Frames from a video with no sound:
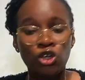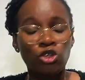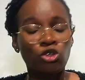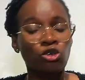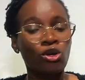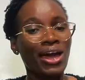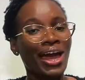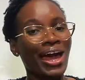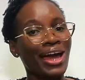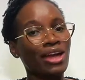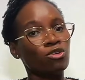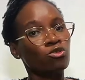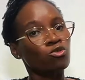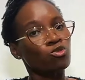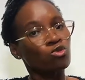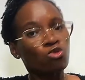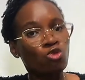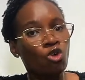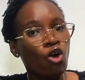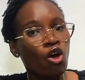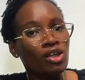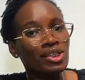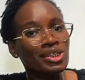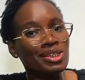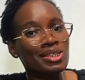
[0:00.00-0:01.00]
You
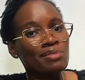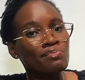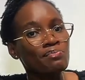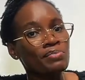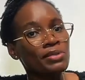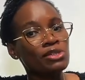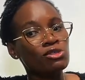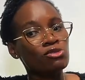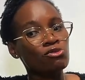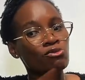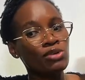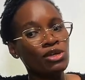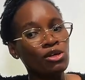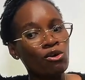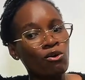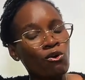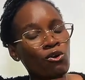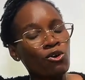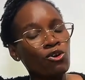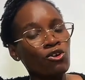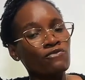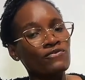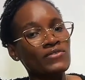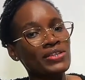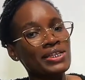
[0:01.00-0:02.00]
cannot be doing
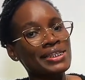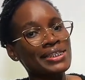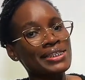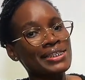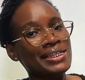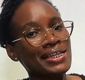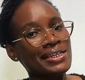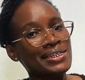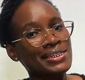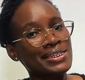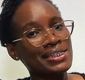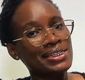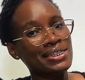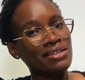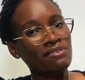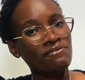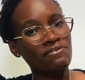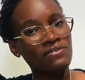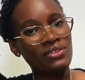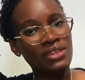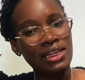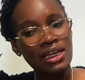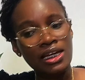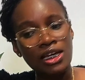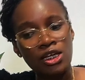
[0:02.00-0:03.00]
all of these sensitive
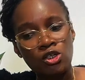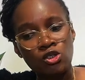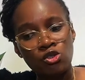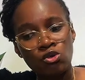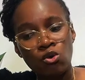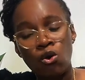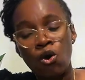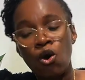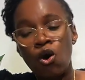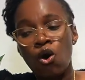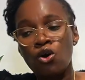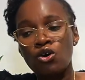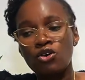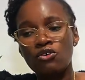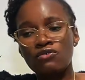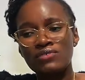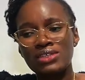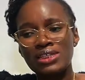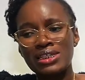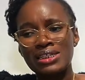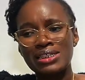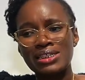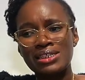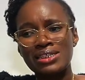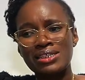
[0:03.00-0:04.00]
things or all
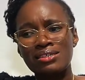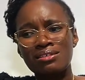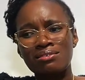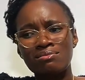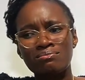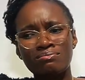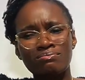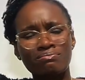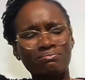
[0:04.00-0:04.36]
of these